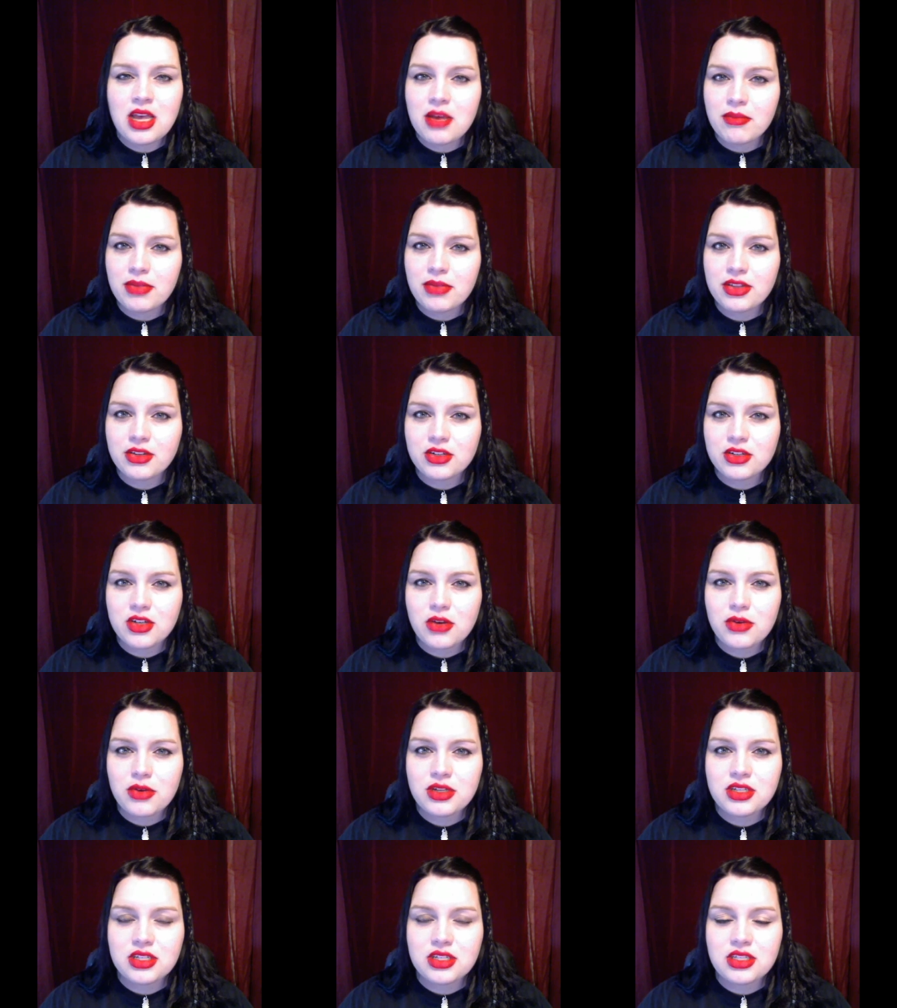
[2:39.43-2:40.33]
But there's
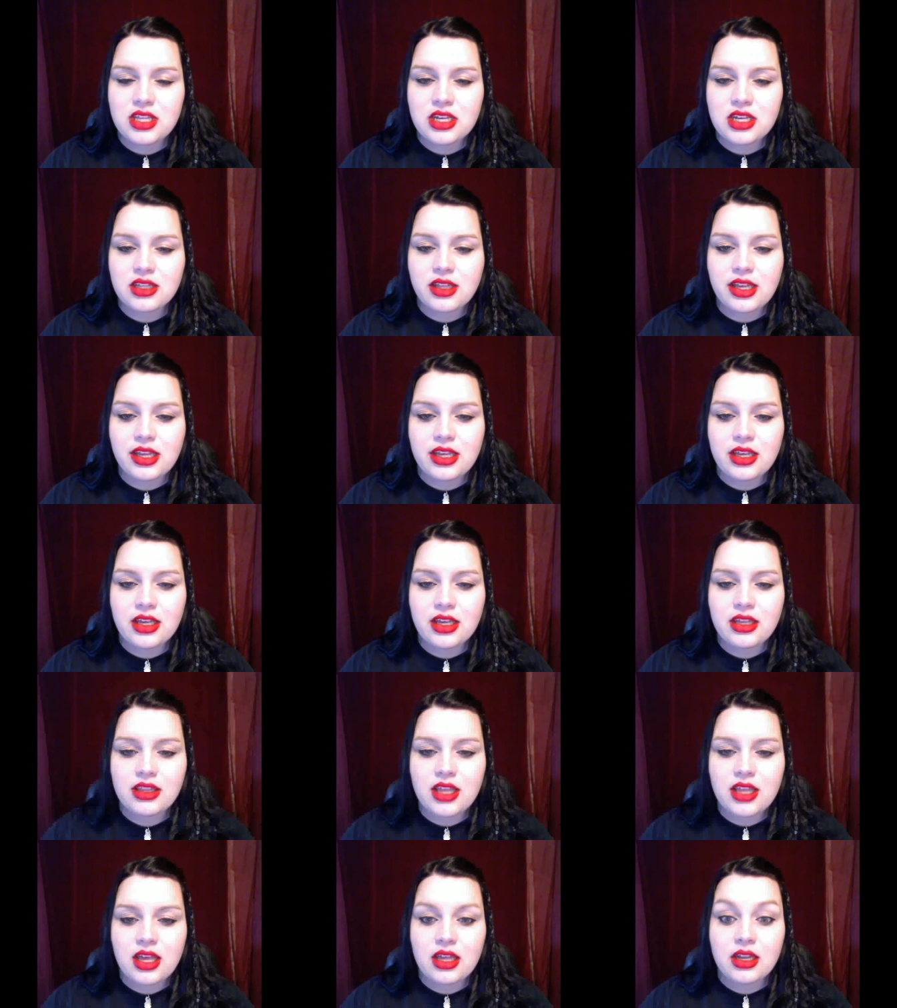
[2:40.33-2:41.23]
always this thing, like,
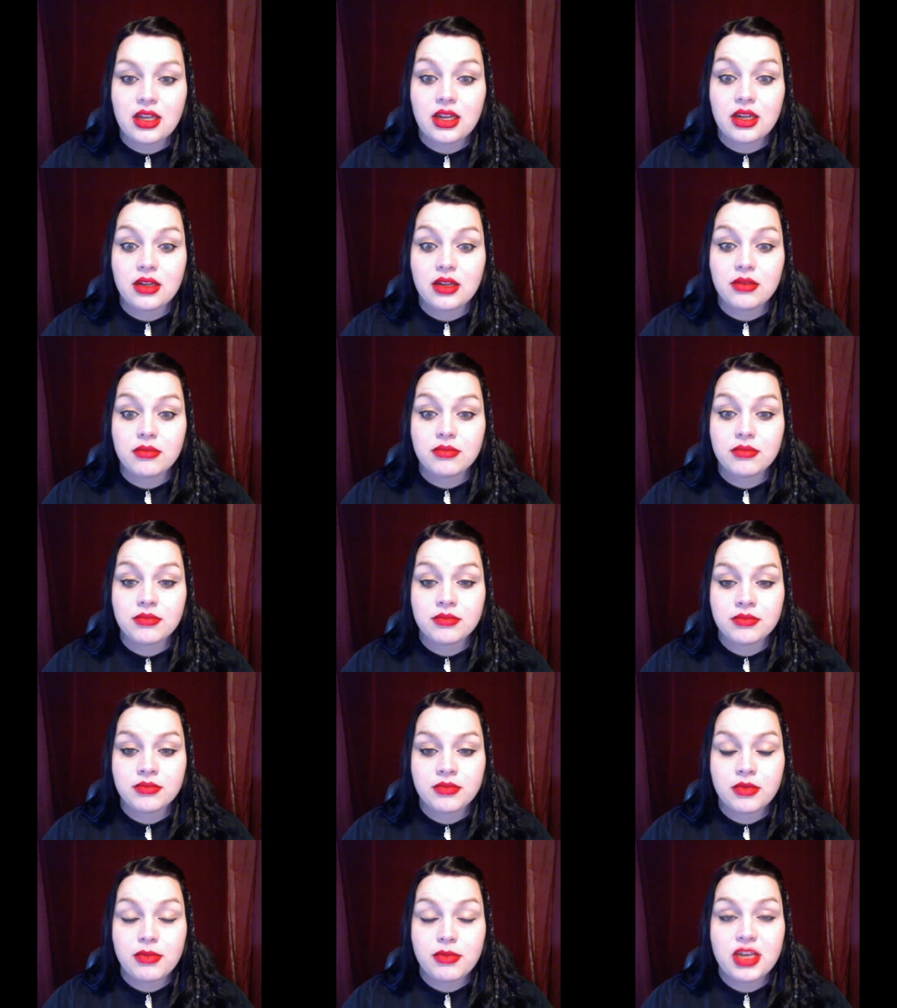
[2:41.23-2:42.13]
that
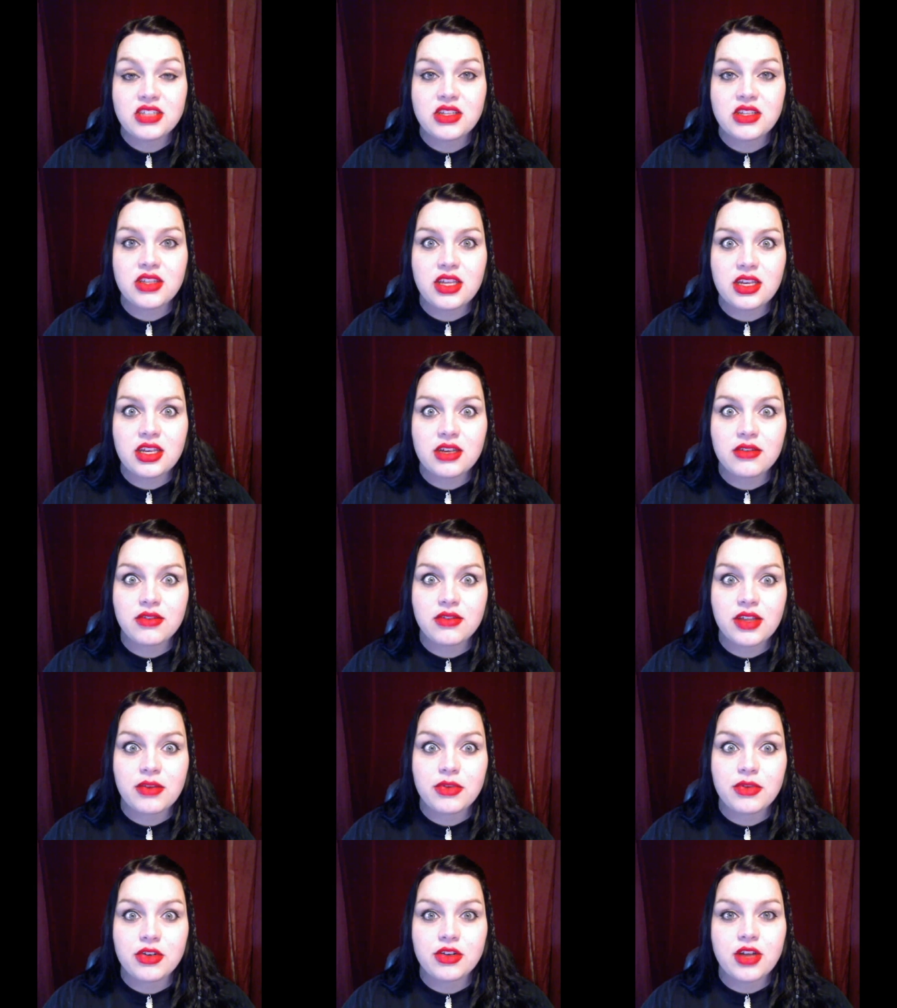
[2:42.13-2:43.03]
makes me think of,
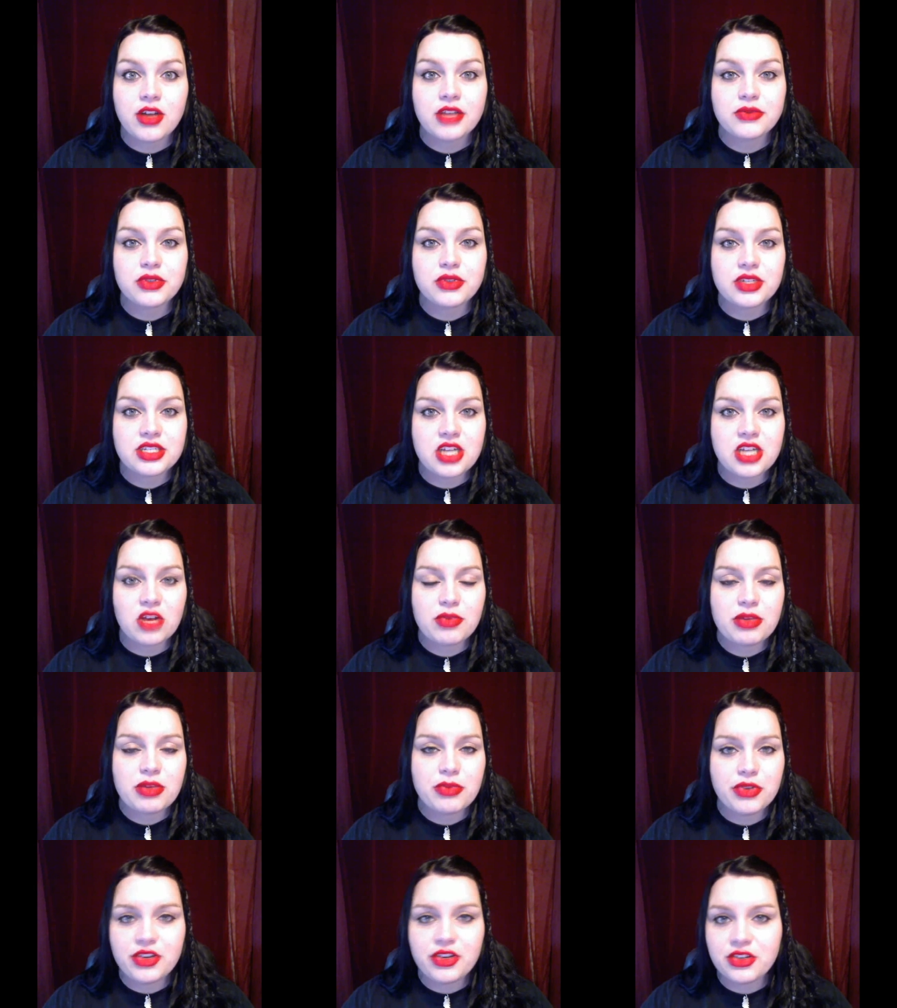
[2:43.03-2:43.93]
like, when you're not supposed to tell
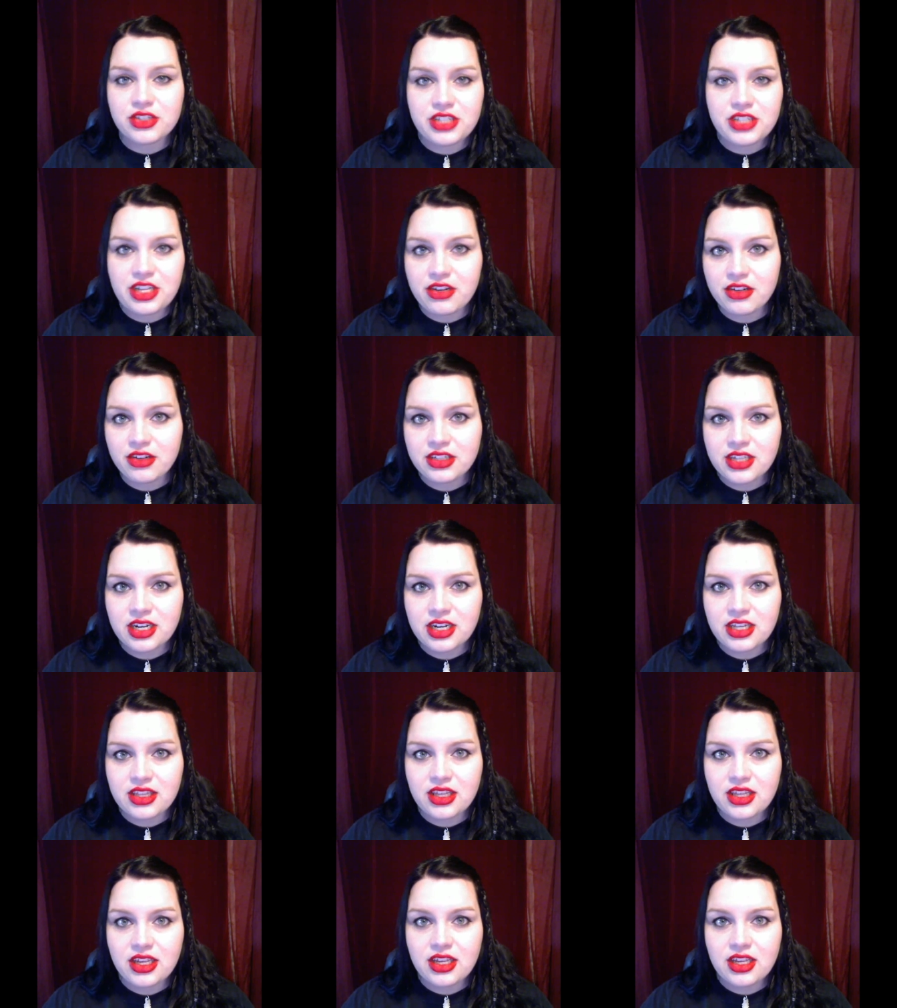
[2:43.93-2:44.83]
people your secrets kind of
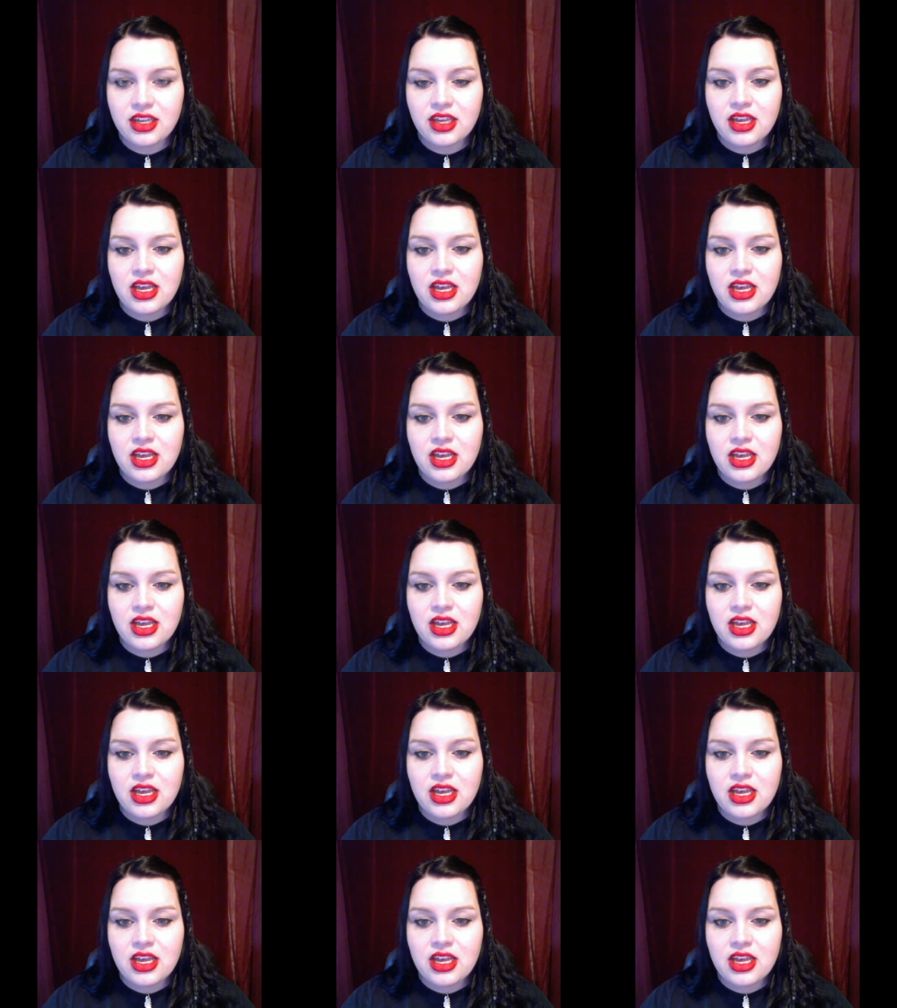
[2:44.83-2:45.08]
thing.